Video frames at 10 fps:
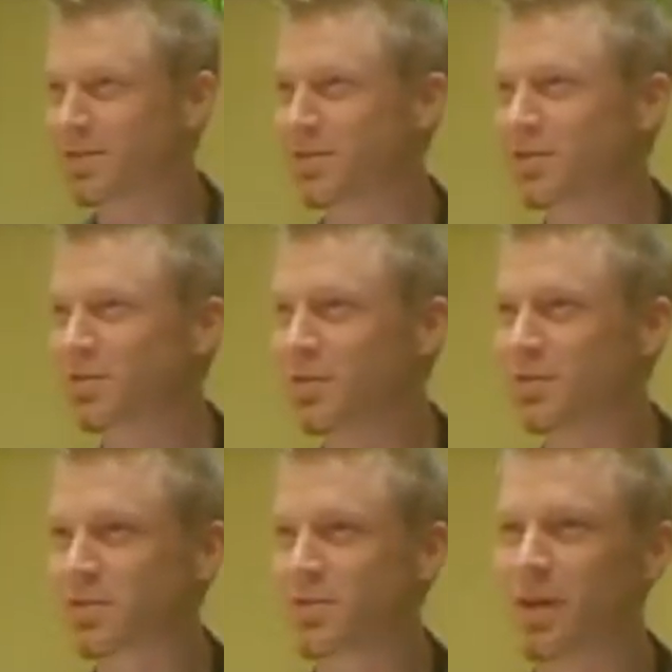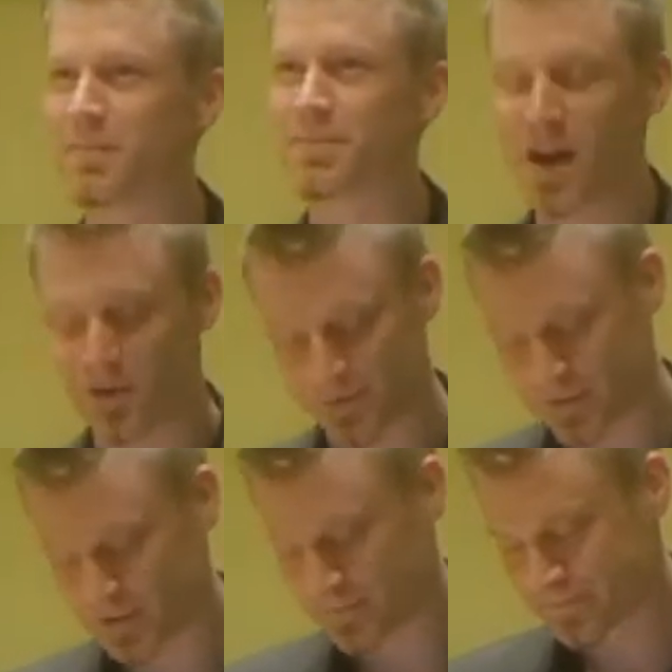The tour was quite
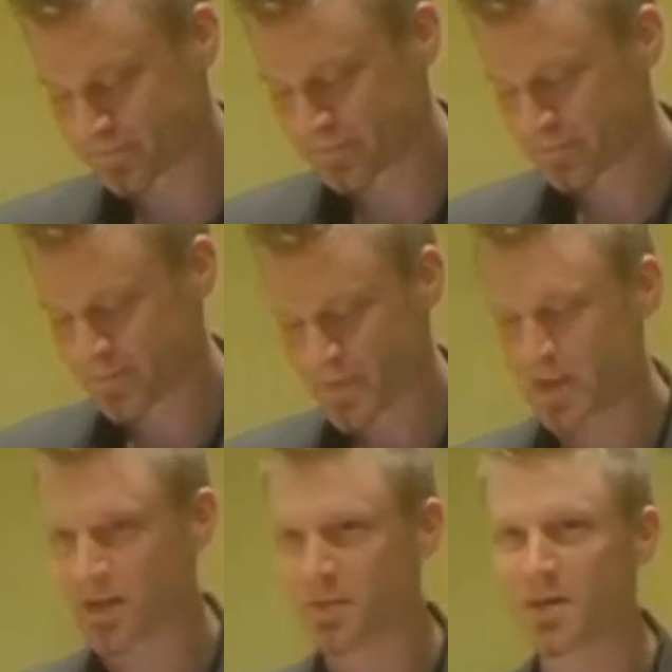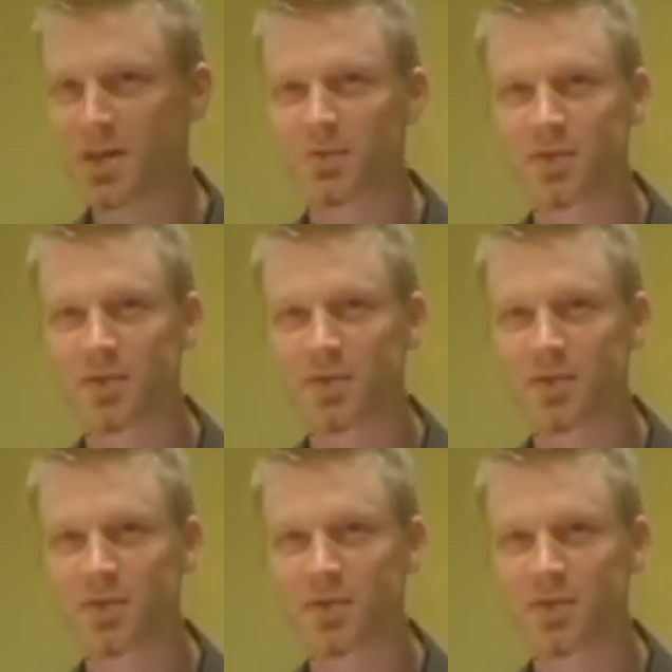powerful, and our meeting with